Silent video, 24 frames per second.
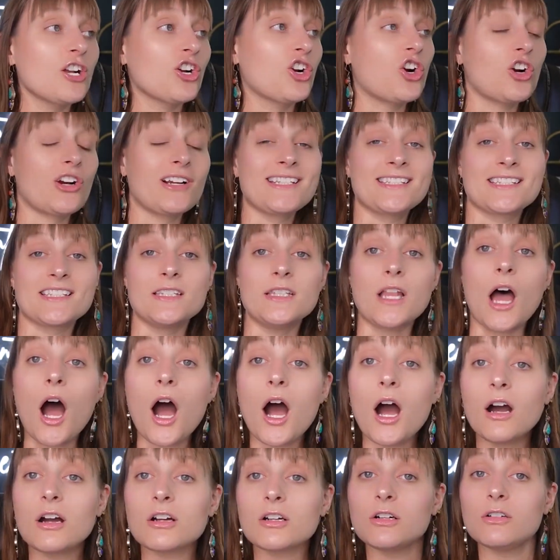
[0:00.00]
Chris
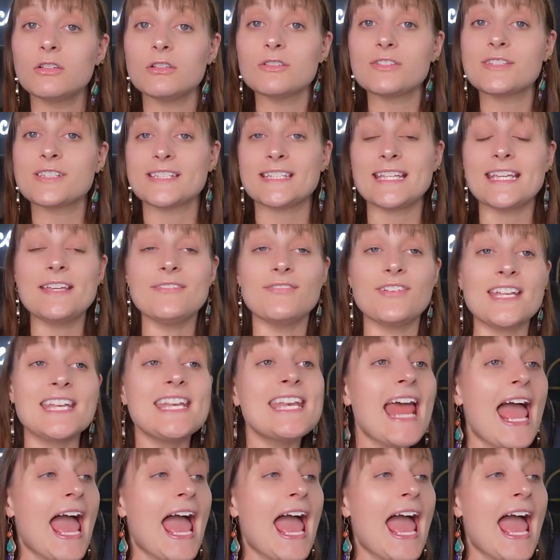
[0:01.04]
Noggle, Stephen